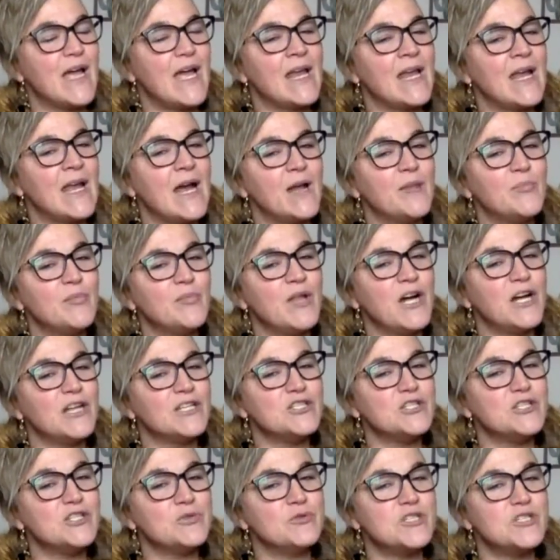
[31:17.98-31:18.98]
And I
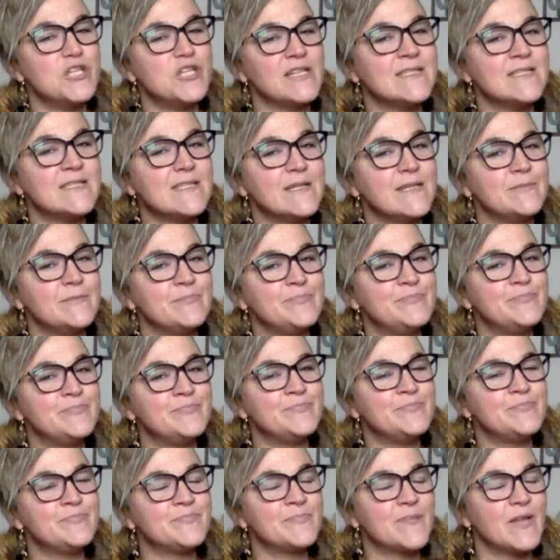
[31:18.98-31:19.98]
applaud you, Judson.
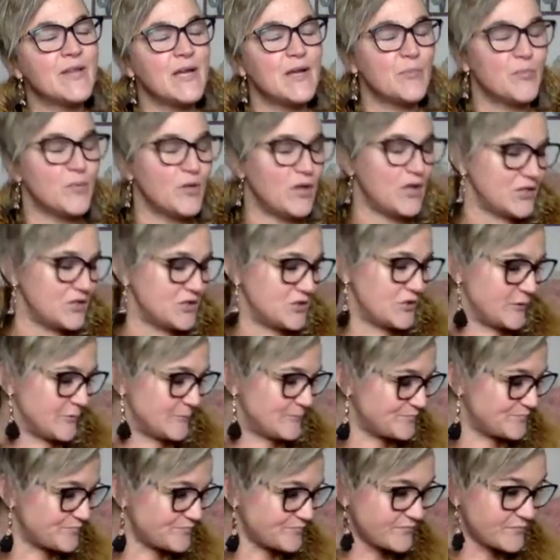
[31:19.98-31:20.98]
I applaud you.